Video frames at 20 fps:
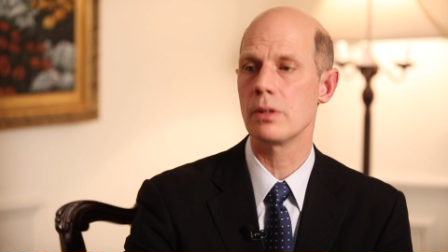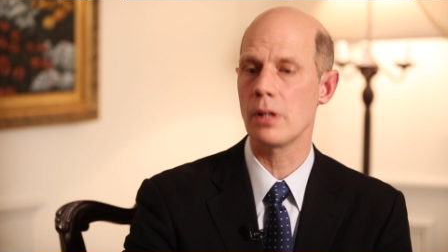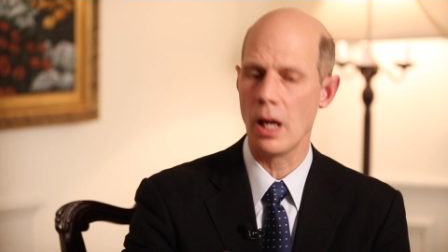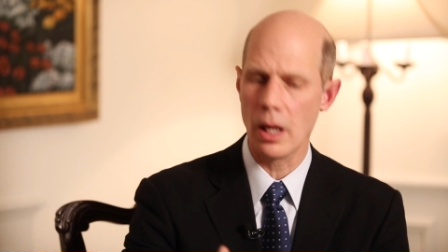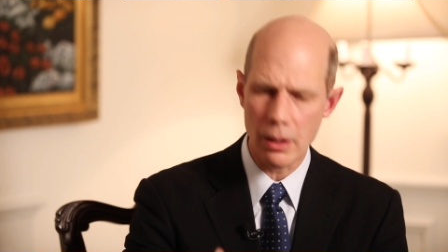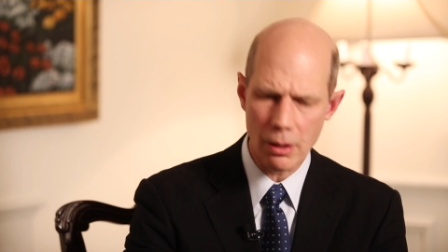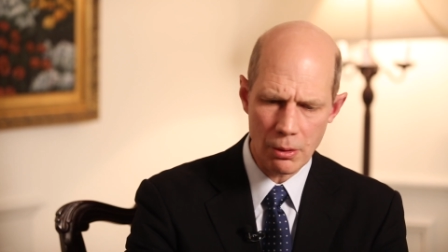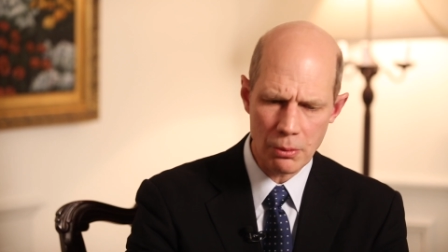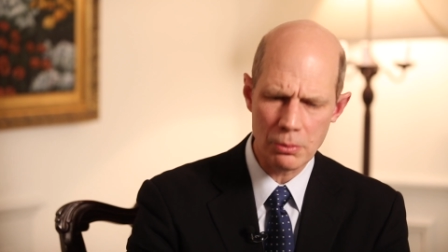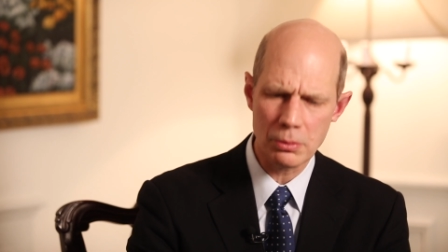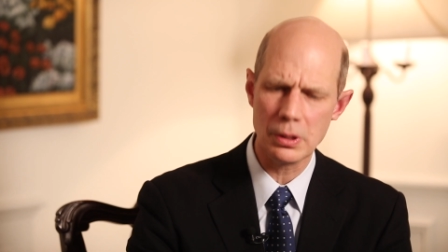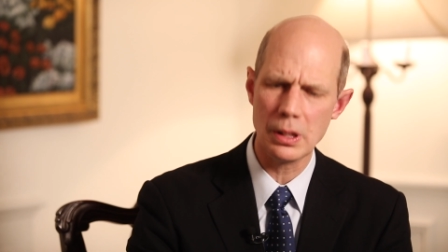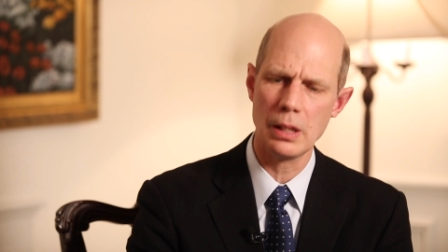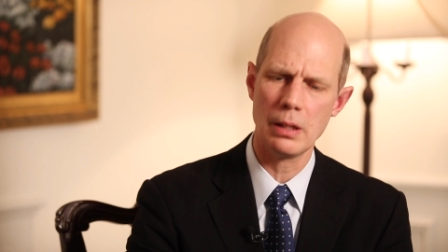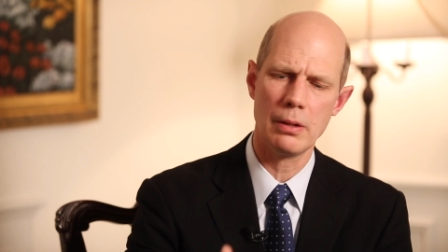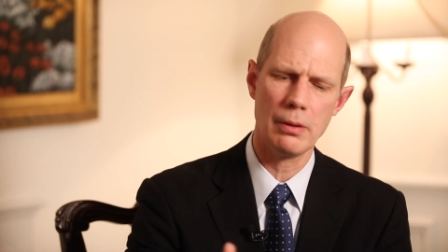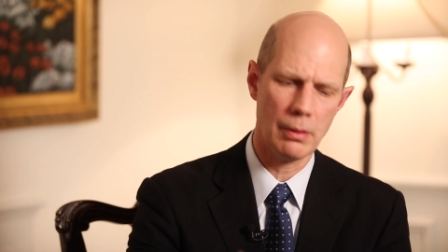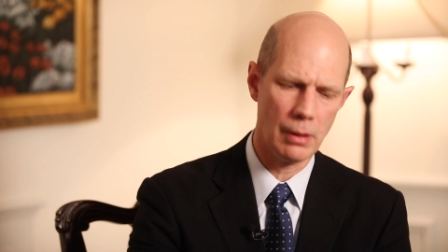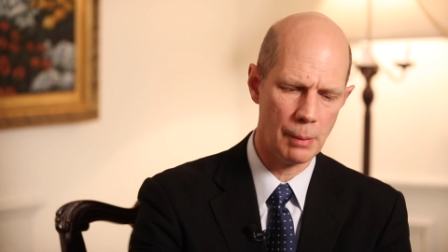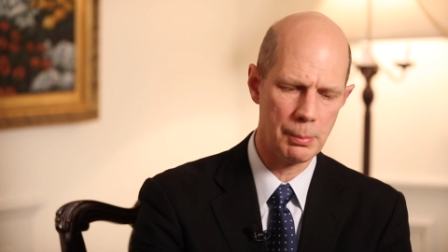not
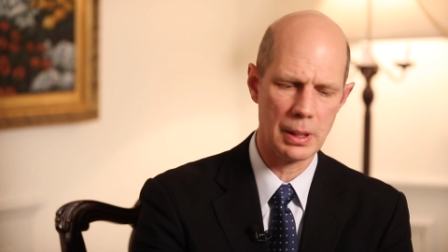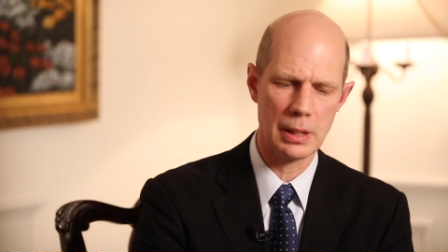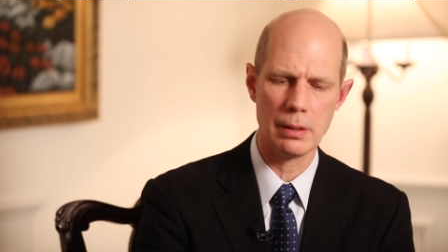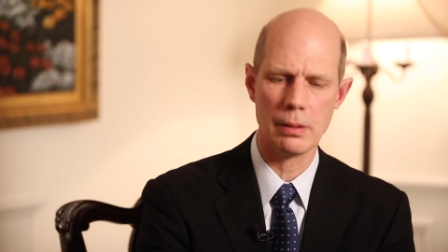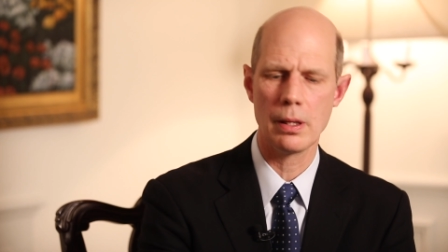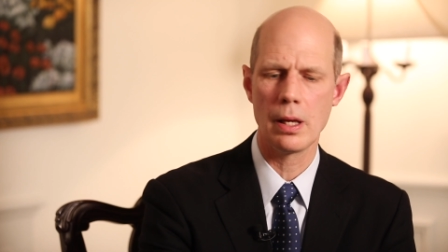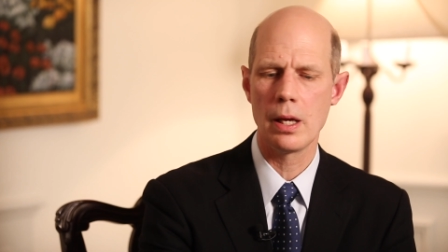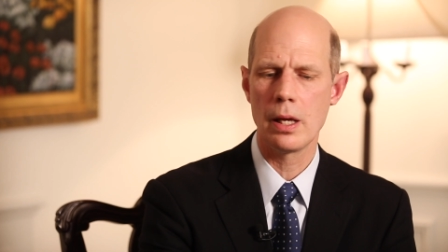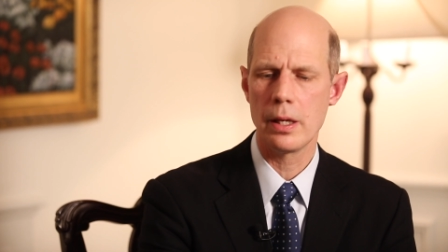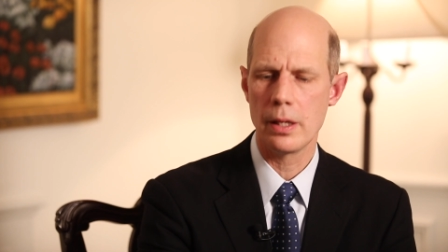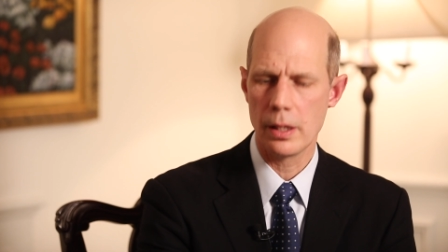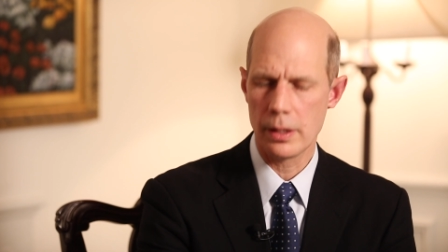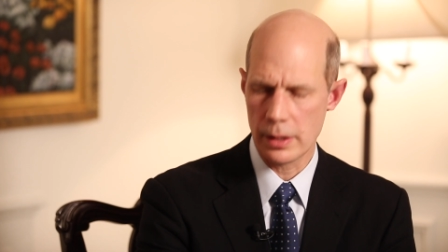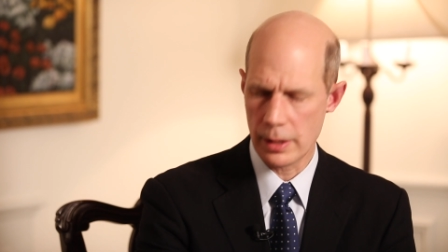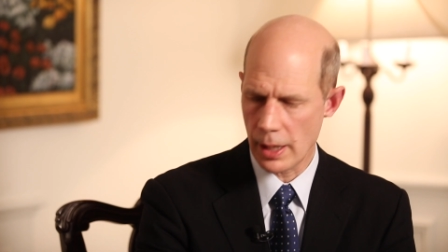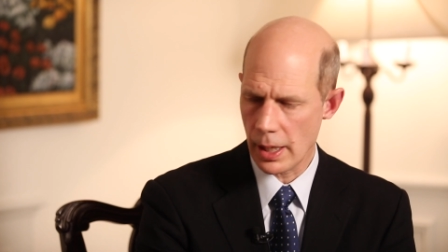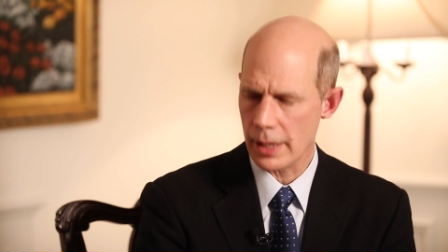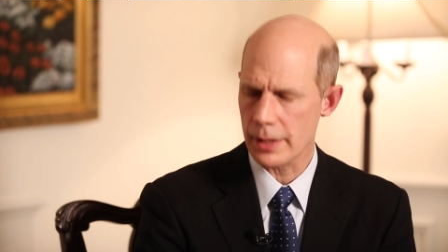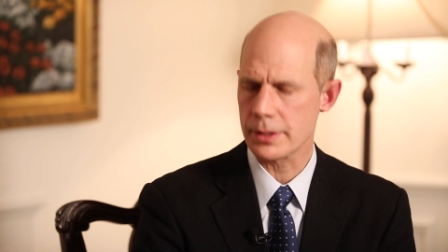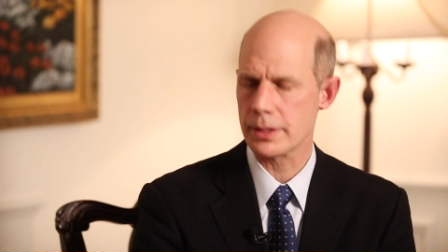only,
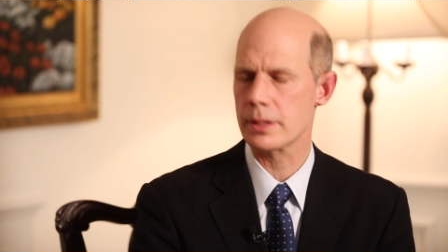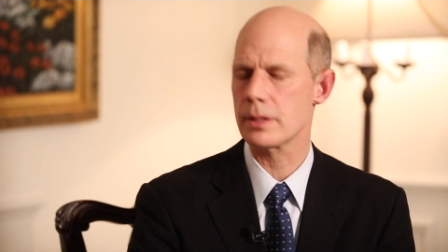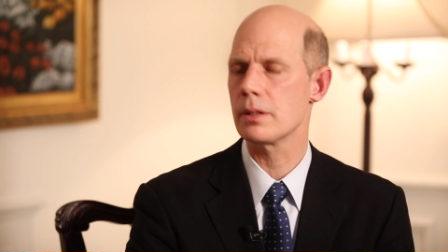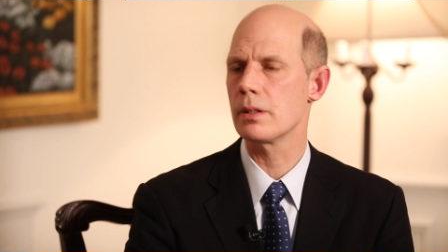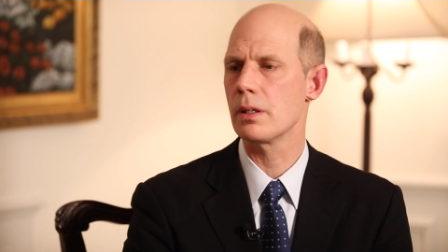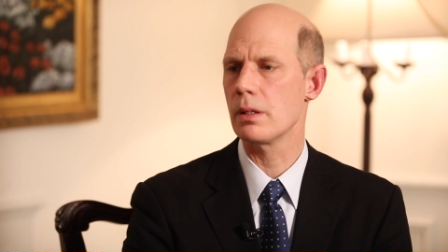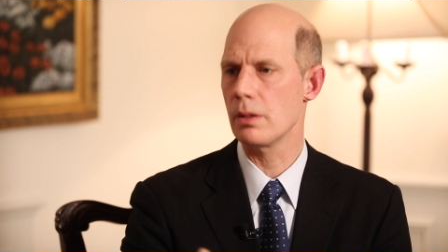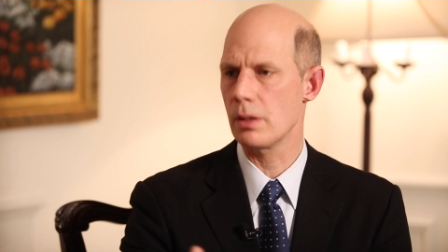yes,